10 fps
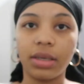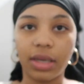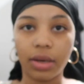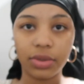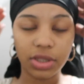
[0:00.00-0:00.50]

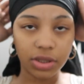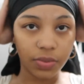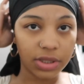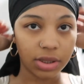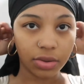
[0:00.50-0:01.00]
That one just
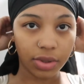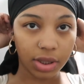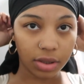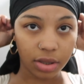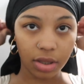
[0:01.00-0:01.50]
went to go
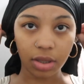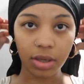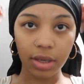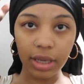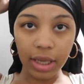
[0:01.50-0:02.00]
get the
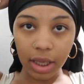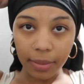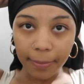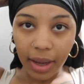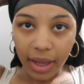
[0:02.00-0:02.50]
car,
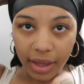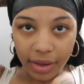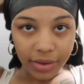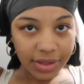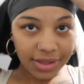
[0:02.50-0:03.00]
and my
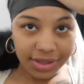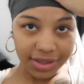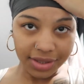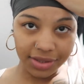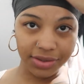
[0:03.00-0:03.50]
hair is
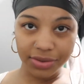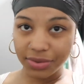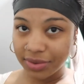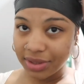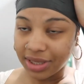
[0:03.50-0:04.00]

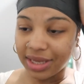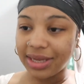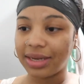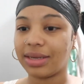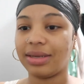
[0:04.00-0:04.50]
still
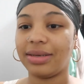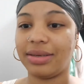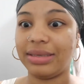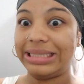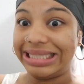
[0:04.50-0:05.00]

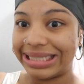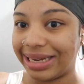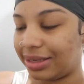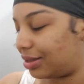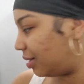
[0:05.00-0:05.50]

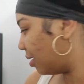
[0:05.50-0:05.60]
not done